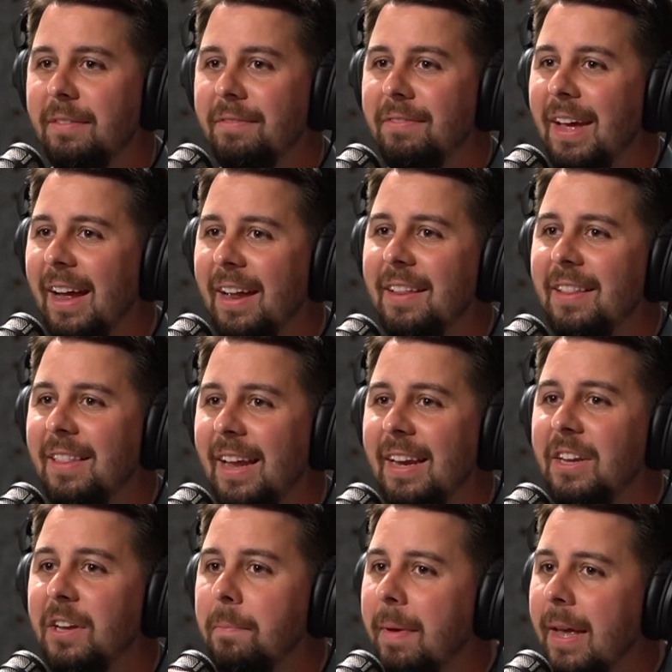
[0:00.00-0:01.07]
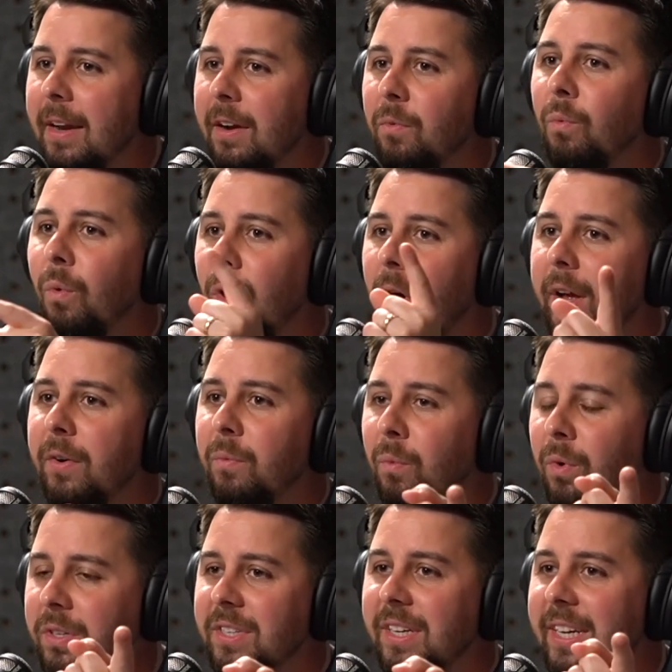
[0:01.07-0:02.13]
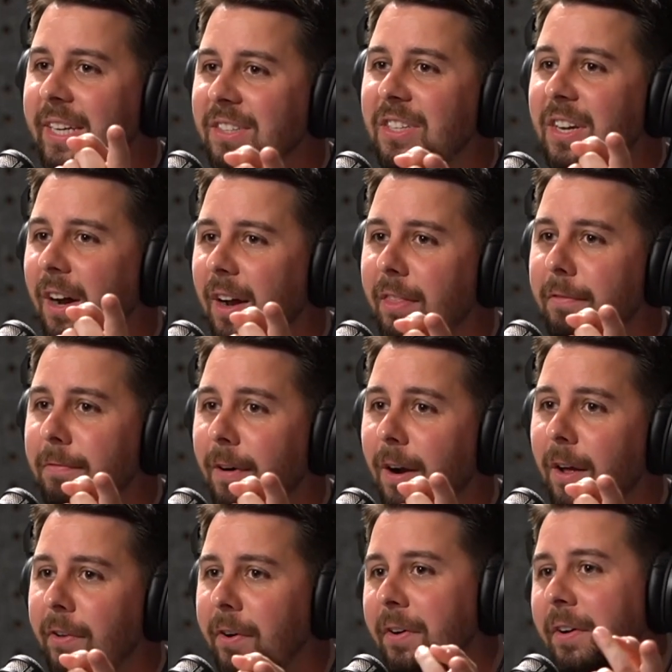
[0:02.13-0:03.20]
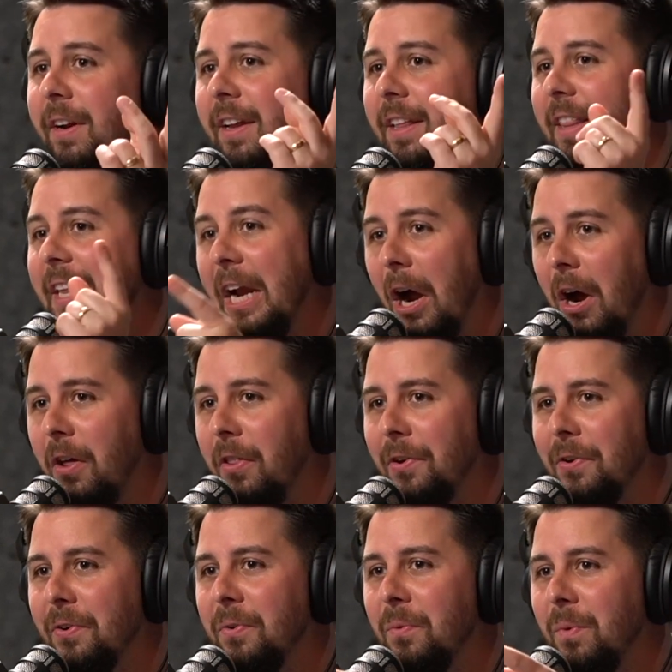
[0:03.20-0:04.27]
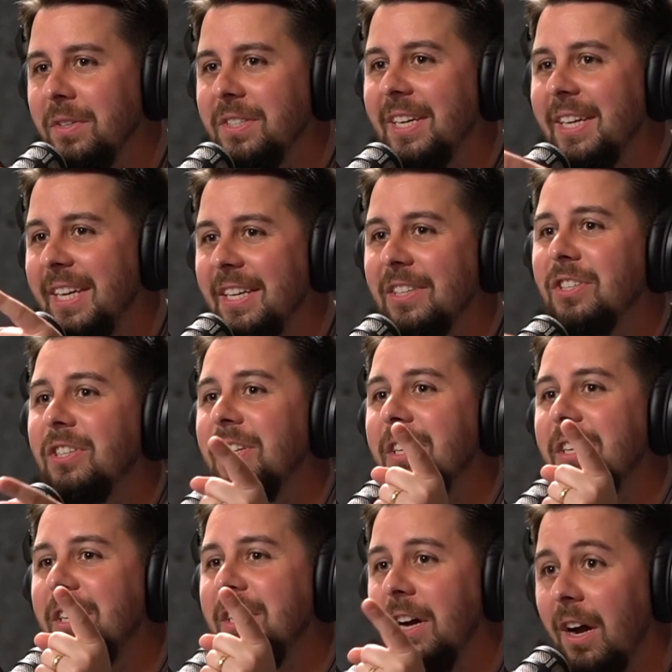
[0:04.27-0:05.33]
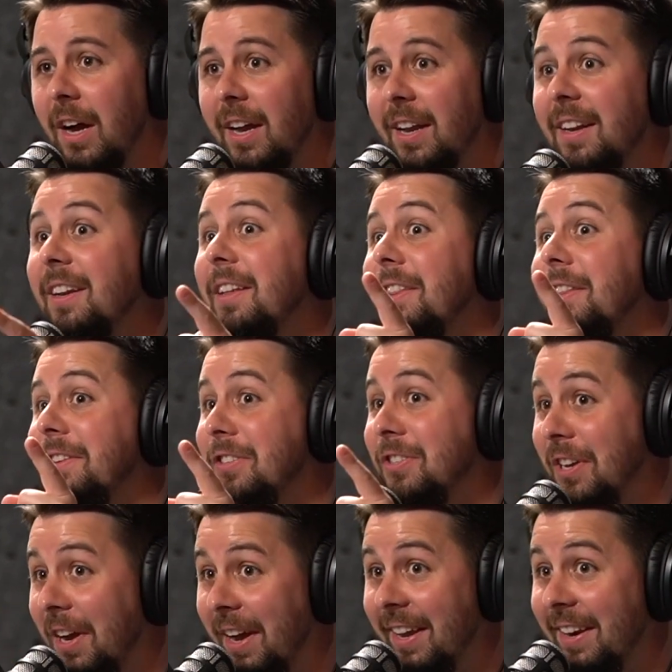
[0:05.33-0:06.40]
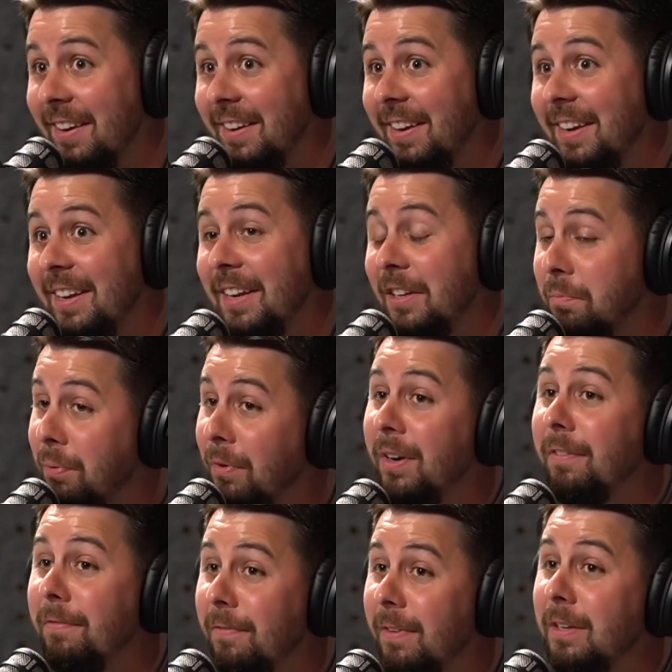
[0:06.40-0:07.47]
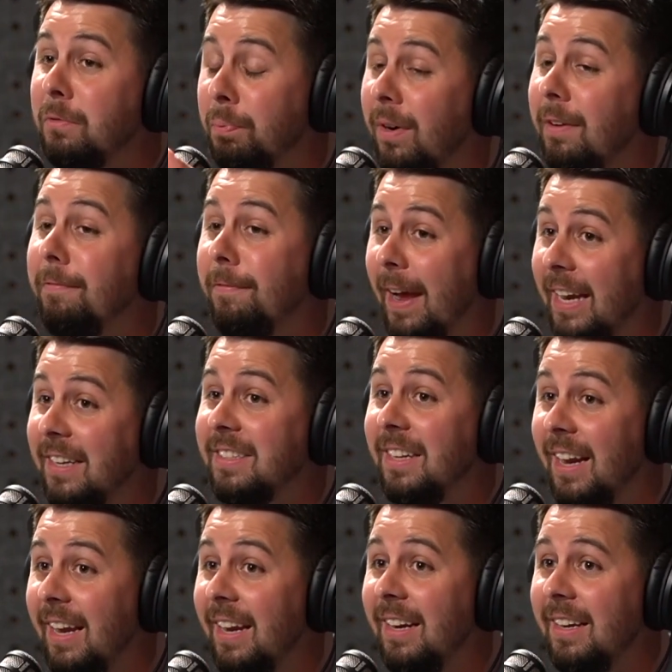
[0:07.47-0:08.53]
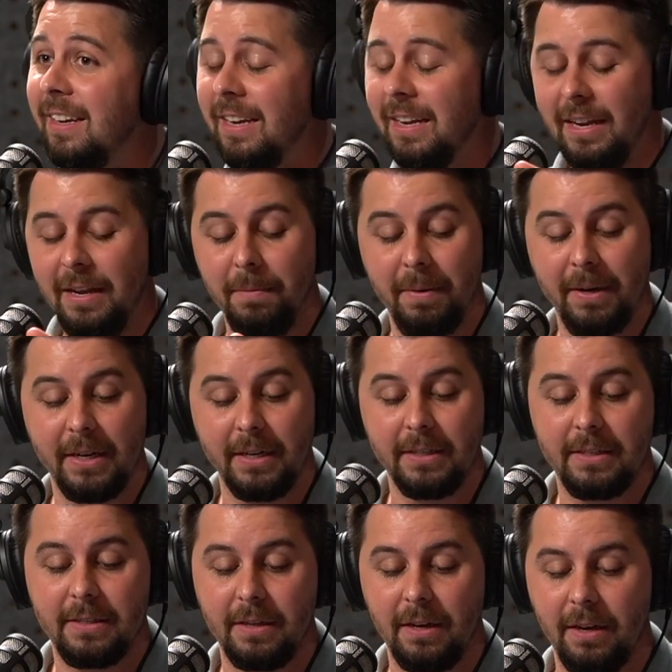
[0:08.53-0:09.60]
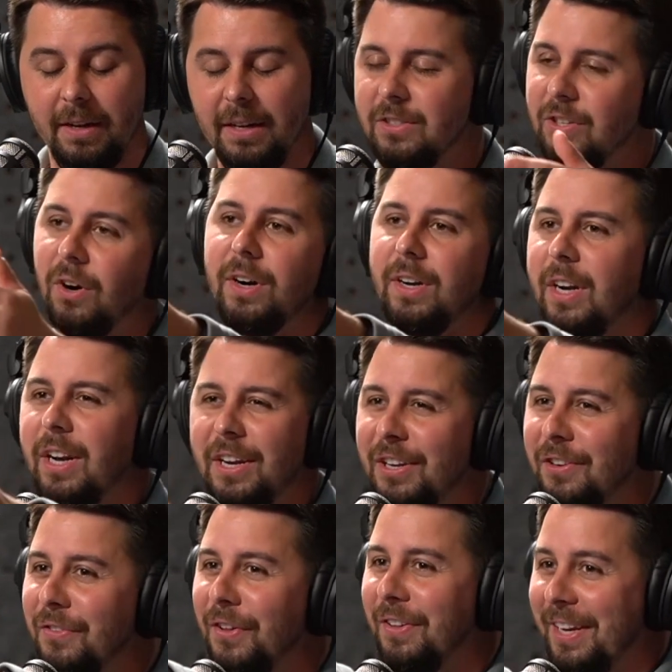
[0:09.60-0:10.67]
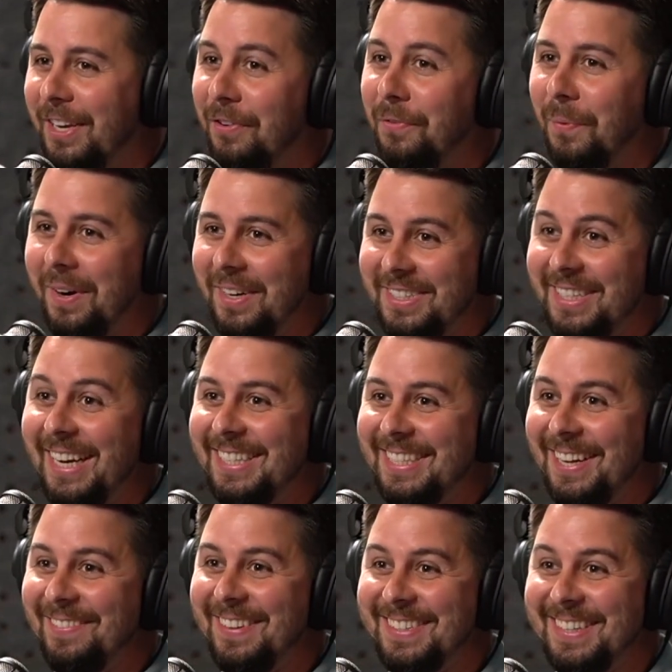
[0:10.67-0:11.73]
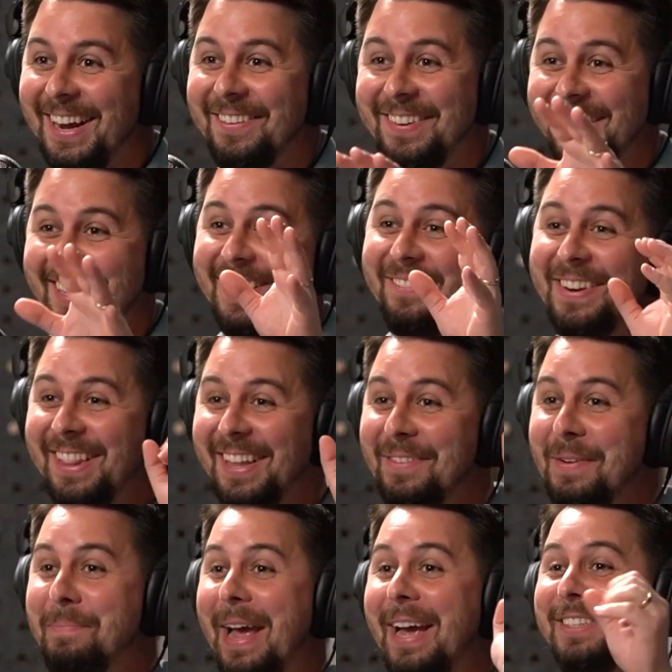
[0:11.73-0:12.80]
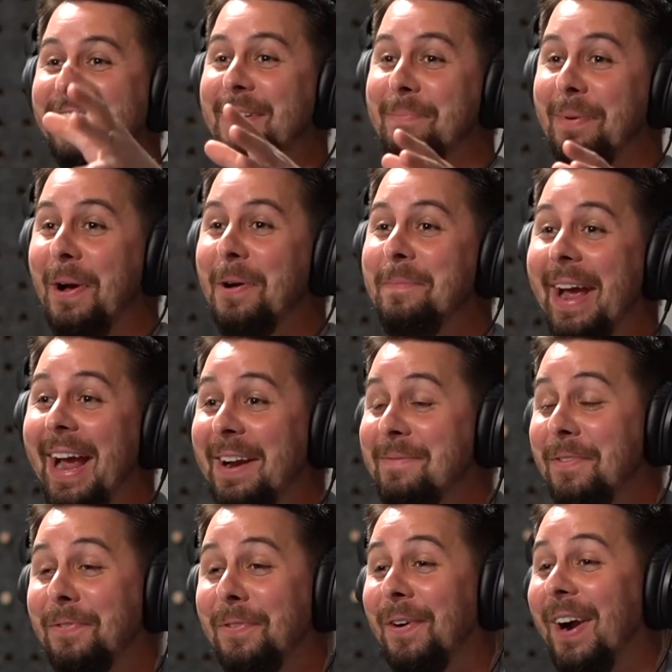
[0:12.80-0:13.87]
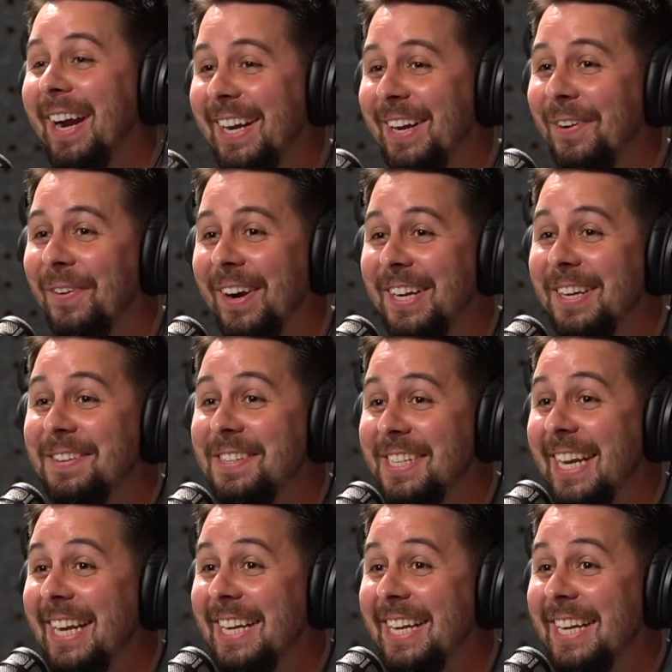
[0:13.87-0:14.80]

that they committed. One was against God the Father, the other was against God the Son. It's pretty it's pretty fascinating because uh, sorry, you look like you want to say something. So I'm gonna let me let me pass the ball back before I go on a huge